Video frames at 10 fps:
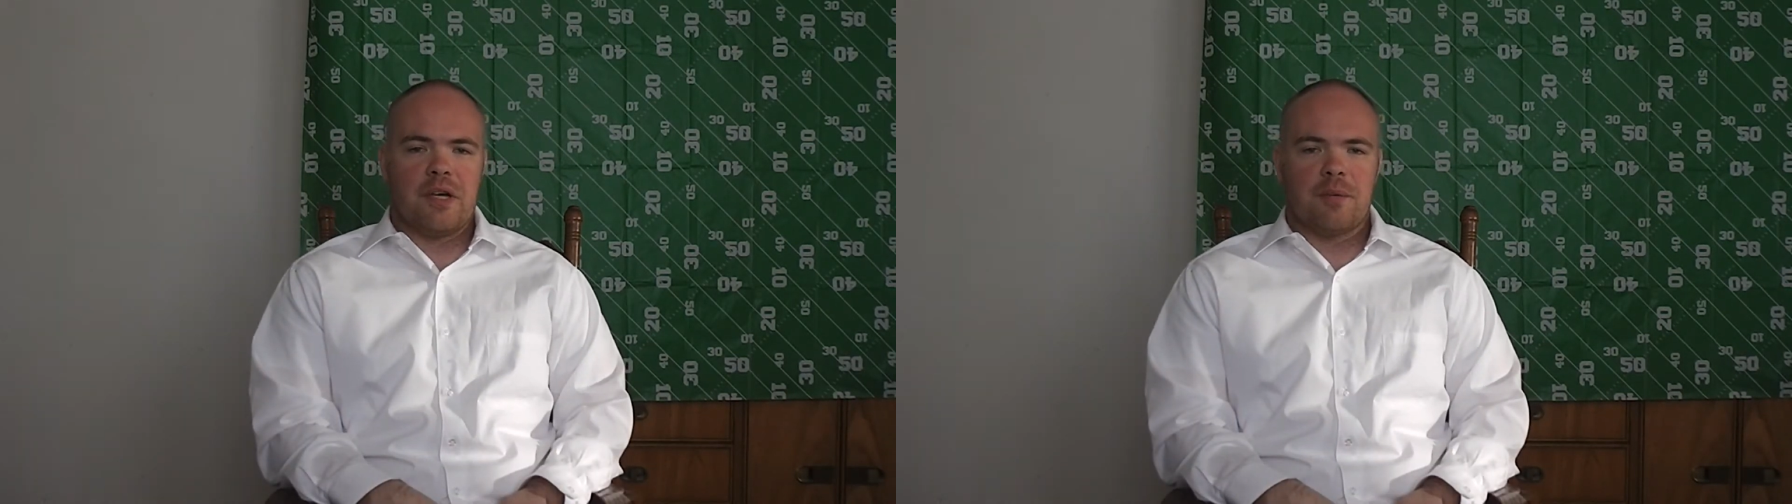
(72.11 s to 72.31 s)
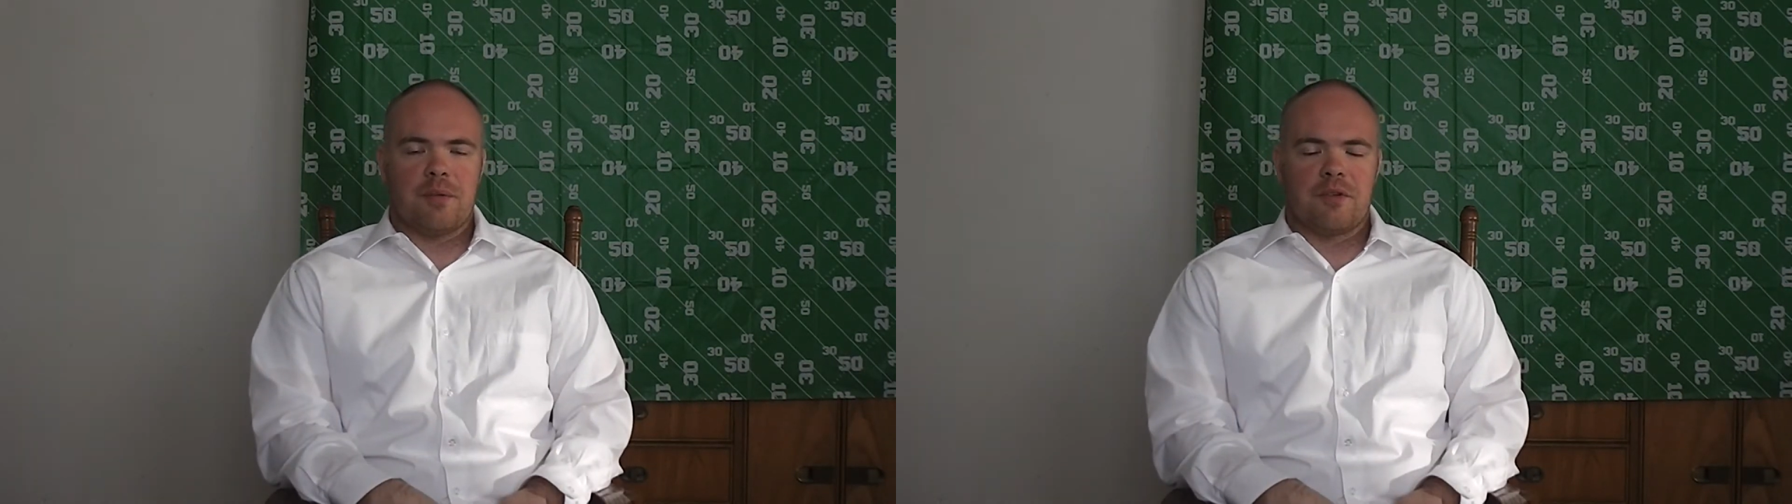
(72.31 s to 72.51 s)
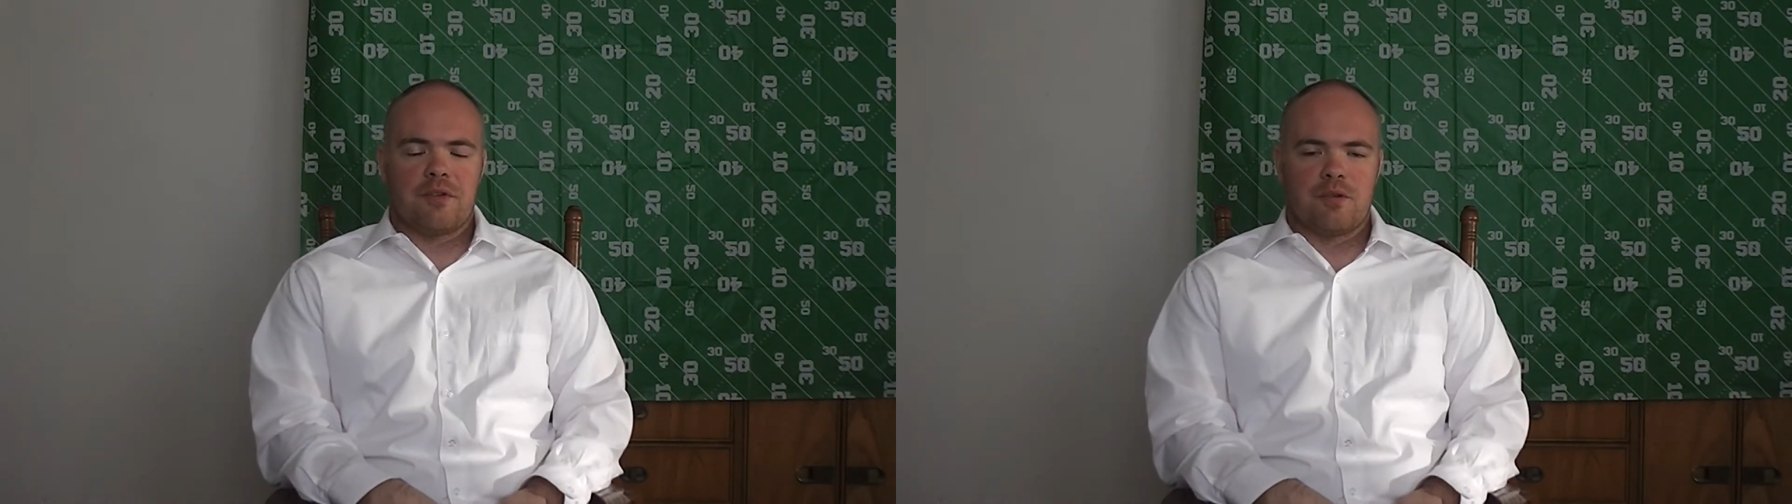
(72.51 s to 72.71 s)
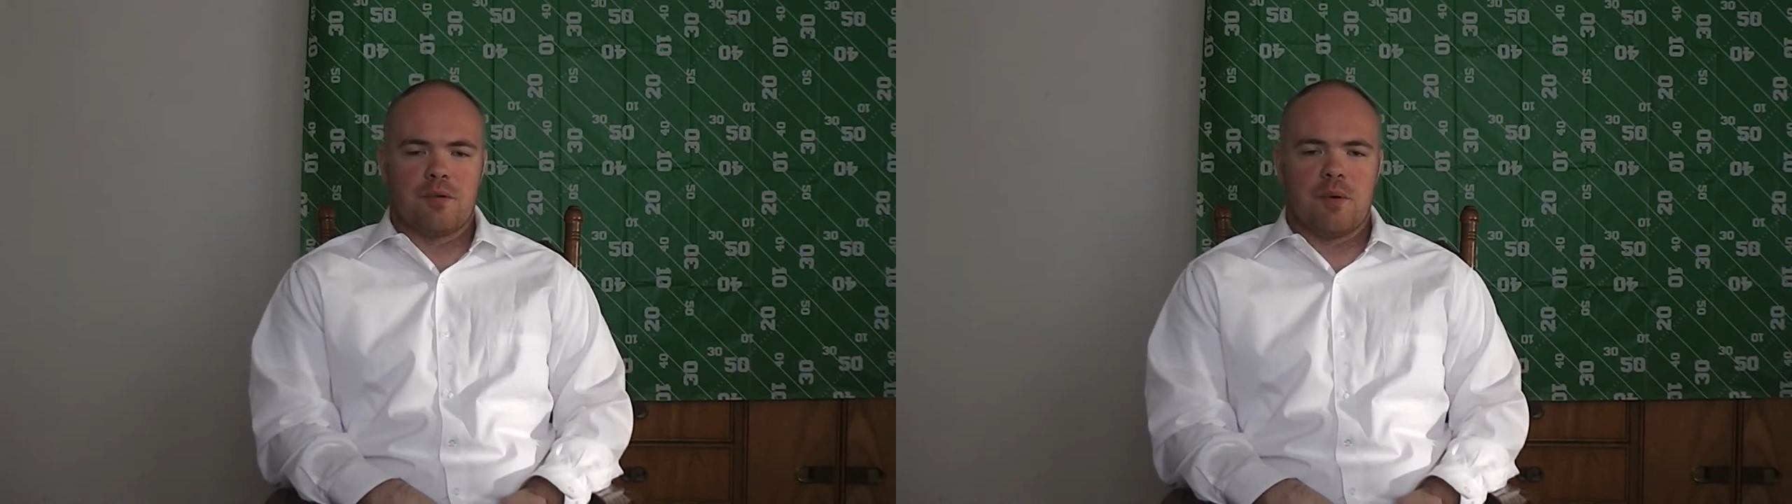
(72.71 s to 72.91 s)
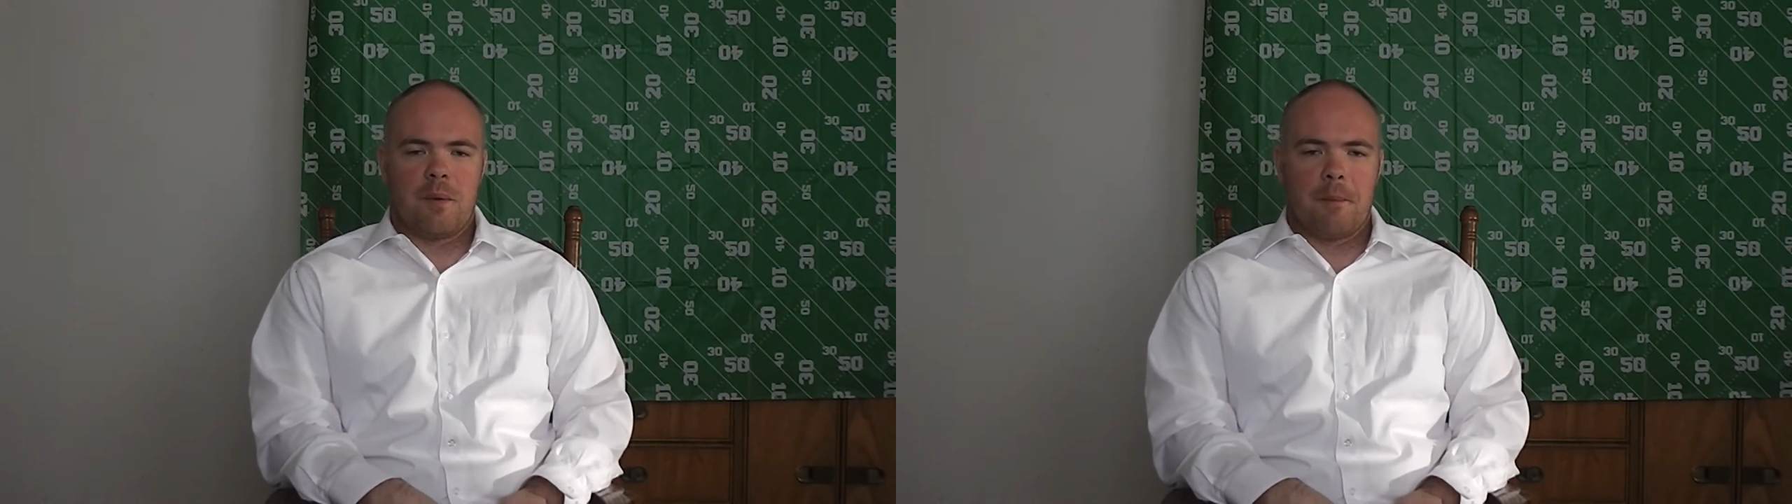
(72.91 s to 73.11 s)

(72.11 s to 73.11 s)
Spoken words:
able to